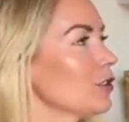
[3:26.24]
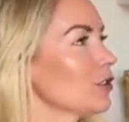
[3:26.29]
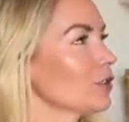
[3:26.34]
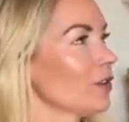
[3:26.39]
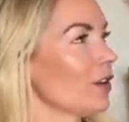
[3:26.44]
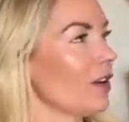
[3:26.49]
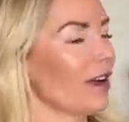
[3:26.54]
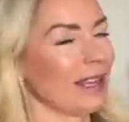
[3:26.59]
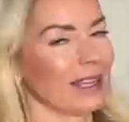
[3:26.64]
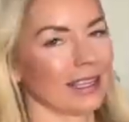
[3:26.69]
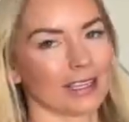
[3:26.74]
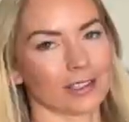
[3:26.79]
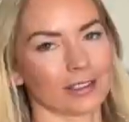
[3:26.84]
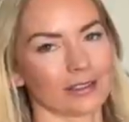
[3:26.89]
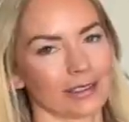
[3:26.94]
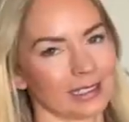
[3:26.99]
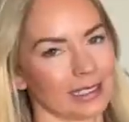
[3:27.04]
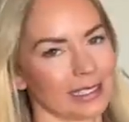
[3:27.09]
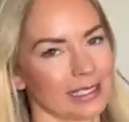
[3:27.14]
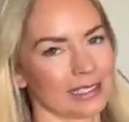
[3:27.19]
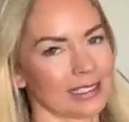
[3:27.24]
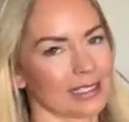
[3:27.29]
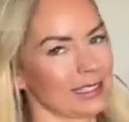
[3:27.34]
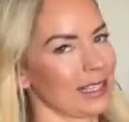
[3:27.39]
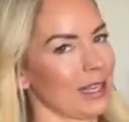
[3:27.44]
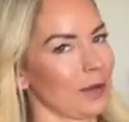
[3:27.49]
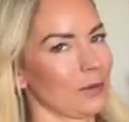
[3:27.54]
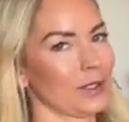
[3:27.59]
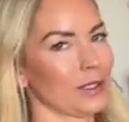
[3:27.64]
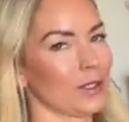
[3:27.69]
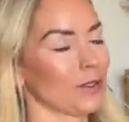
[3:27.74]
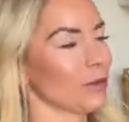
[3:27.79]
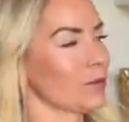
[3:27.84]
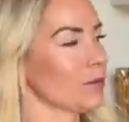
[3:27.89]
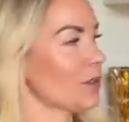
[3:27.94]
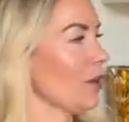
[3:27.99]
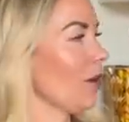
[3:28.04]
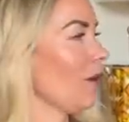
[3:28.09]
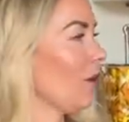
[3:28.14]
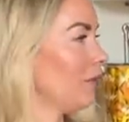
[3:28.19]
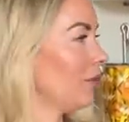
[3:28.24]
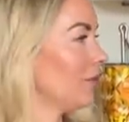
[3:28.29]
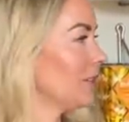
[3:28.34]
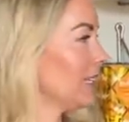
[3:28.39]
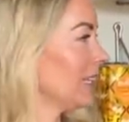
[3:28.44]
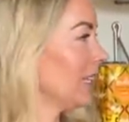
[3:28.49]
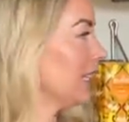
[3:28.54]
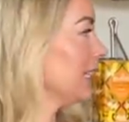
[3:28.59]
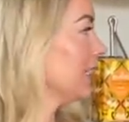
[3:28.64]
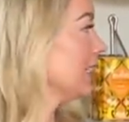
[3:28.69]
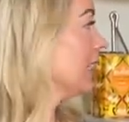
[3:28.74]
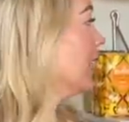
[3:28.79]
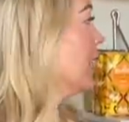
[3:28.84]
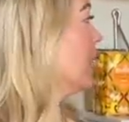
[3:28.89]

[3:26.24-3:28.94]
dry ingredients that we use often,